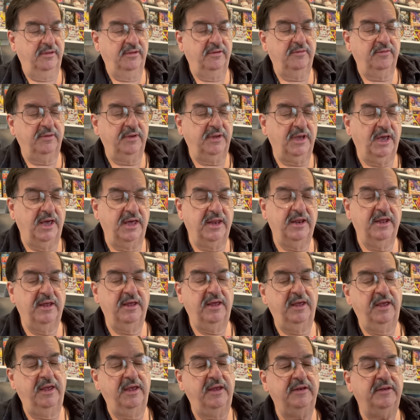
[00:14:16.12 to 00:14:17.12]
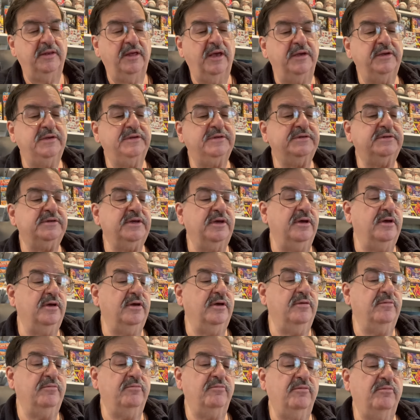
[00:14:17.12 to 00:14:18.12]
We got a nice,
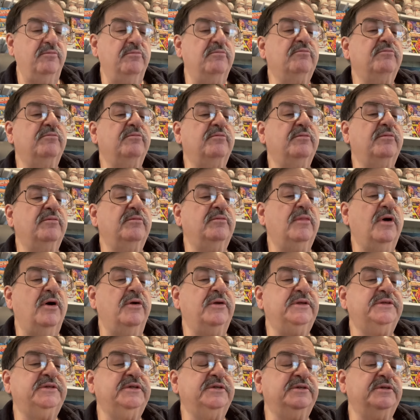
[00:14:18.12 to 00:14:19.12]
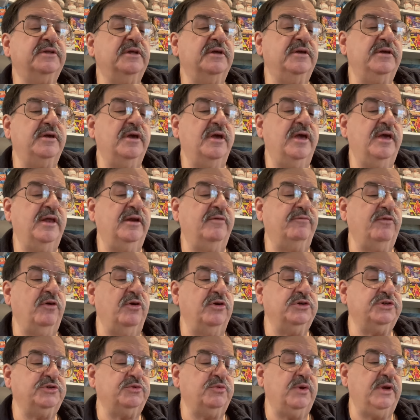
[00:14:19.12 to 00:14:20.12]
this is the
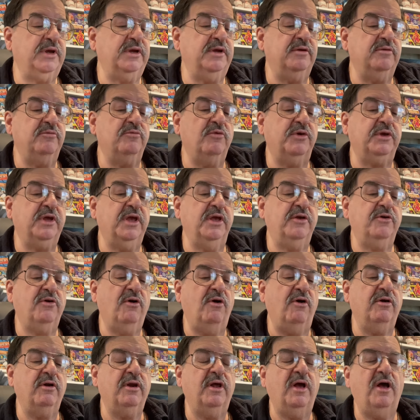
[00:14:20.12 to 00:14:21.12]
anniversary rookie card,